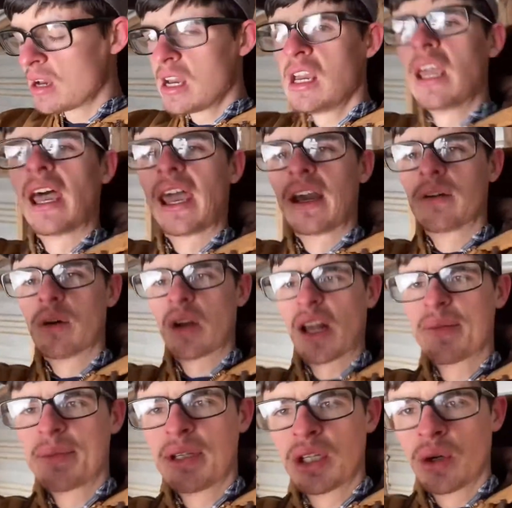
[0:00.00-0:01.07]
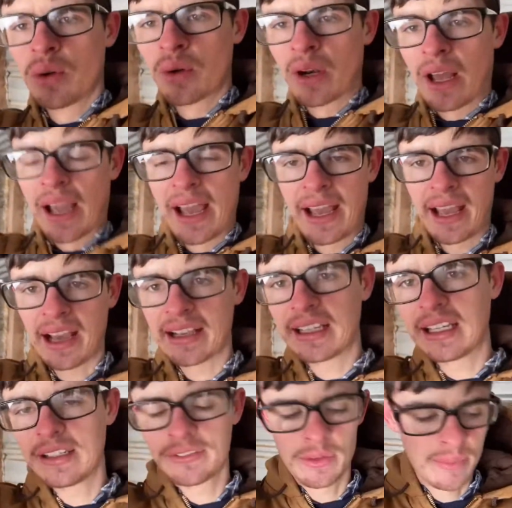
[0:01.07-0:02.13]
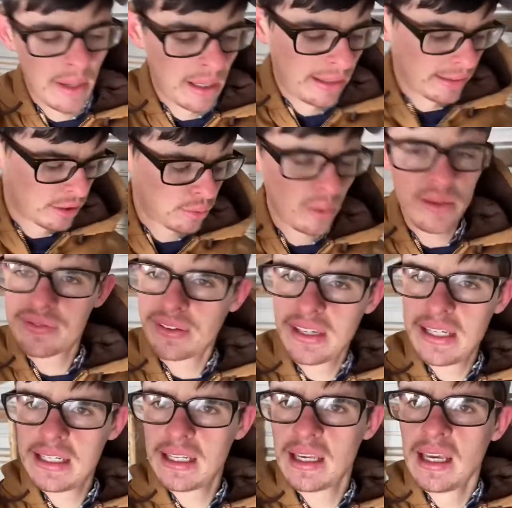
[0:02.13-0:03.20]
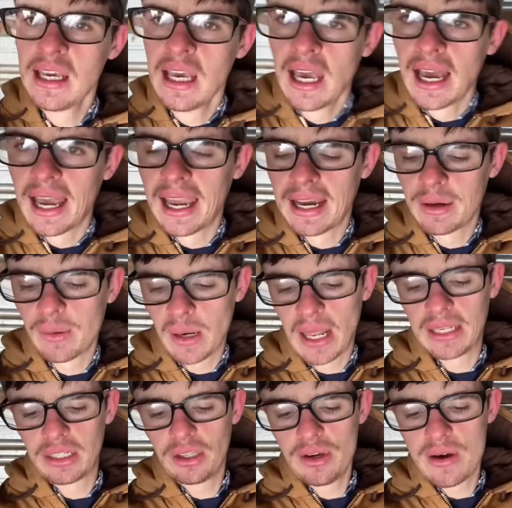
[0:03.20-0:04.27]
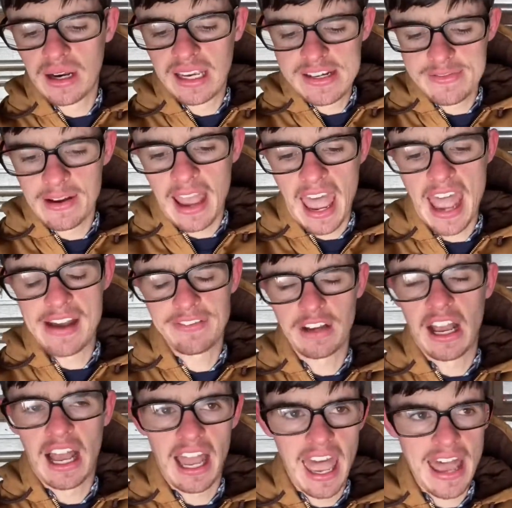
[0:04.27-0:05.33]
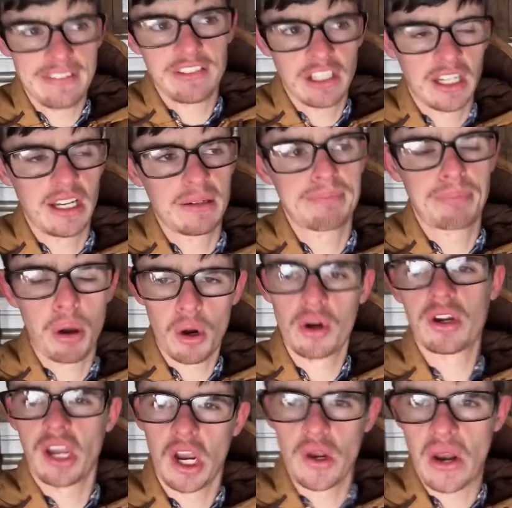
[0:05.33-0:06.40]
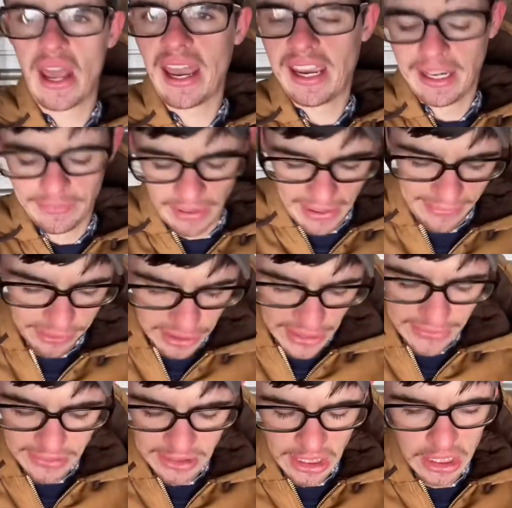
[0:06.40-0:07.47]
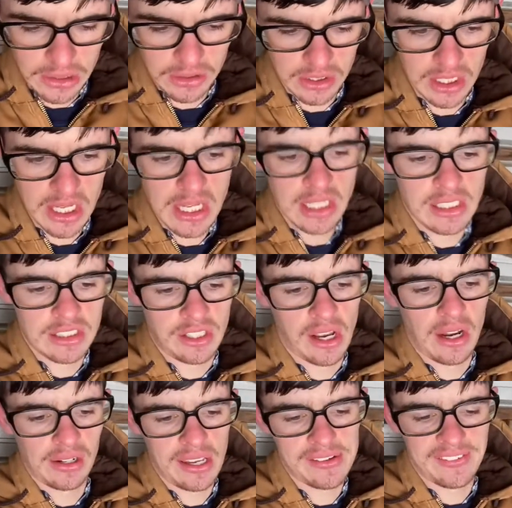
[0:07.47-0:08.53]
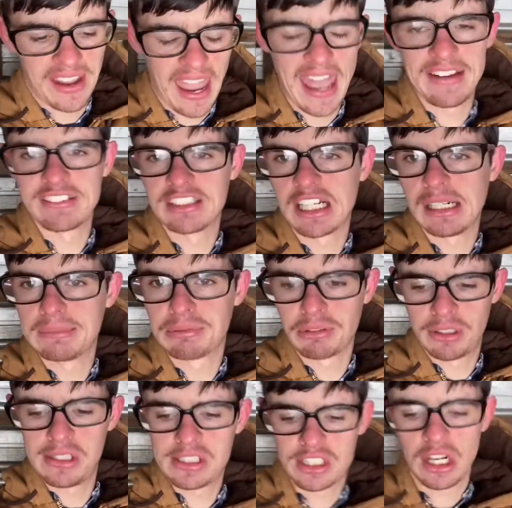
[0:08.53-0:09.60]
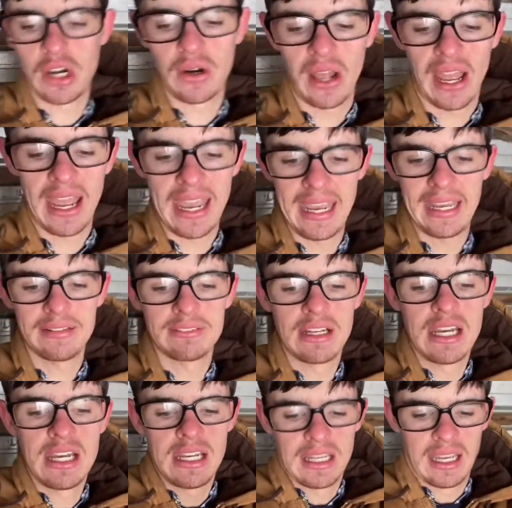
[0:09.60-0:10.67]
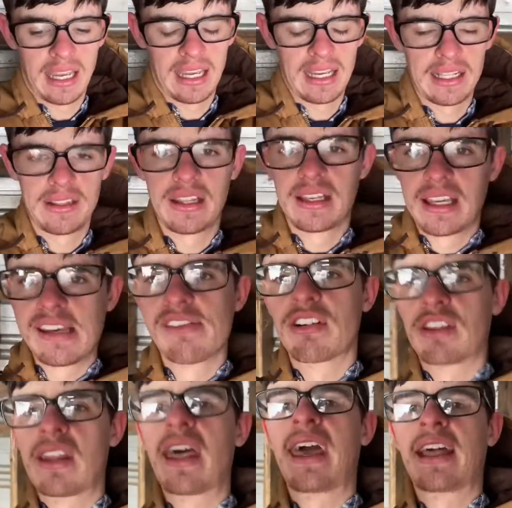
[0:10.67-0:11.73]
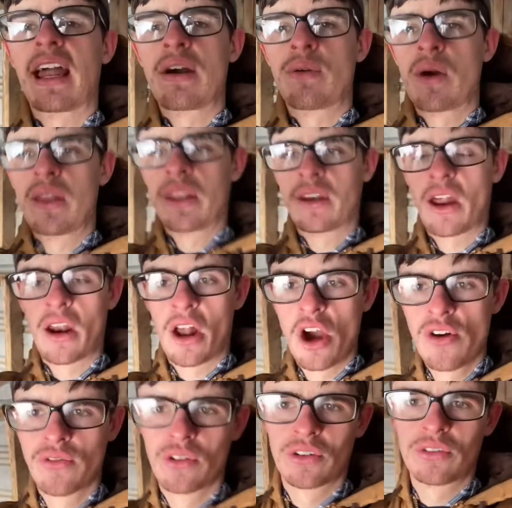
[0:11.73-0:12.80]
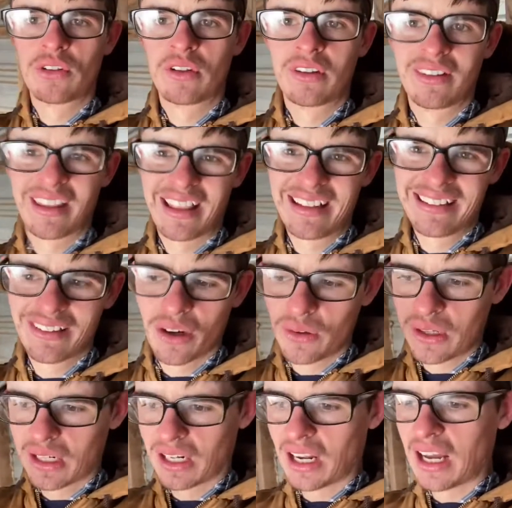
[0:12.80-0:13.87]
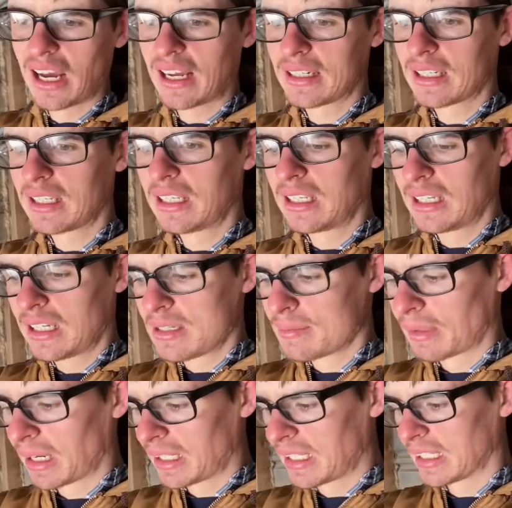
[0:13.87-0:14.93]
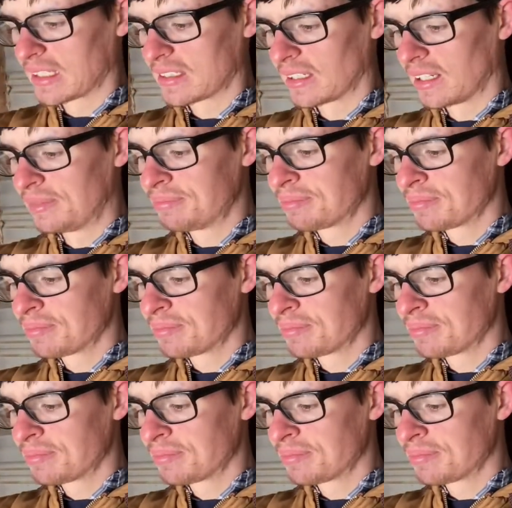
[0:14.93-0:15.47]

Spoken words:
And what I've been doing, I give them a sweet feed. And what I do, I give them a half a cup per goat I have. I have 7 goats. So I'll give a half a cup for each goat I have. And then give it that. That way they're not over, don't get a lot. But I get some.